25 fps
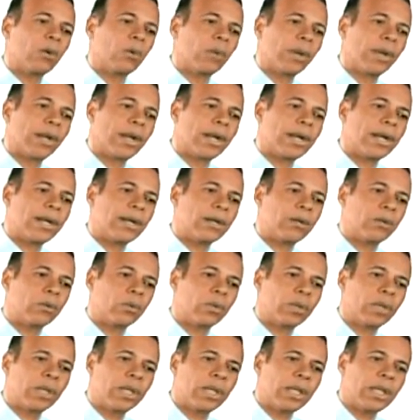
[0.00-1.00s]

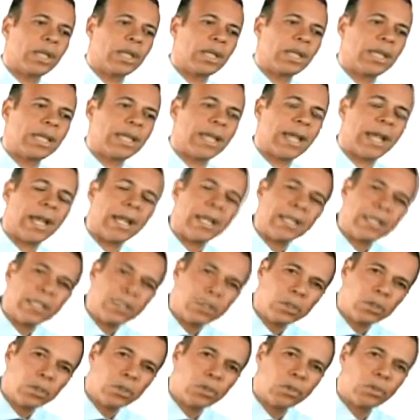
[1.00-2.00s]
where we
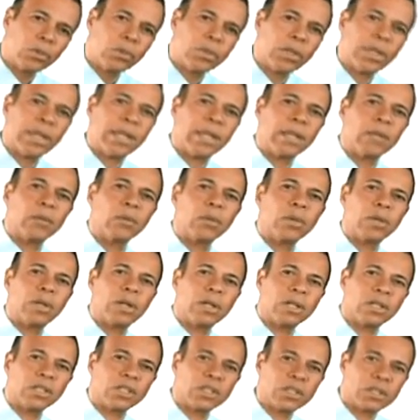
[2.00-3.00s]
guide you, and
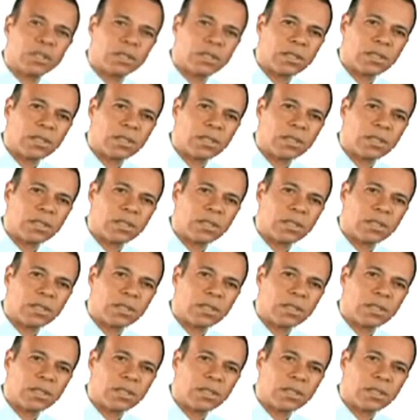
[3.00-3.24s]
we are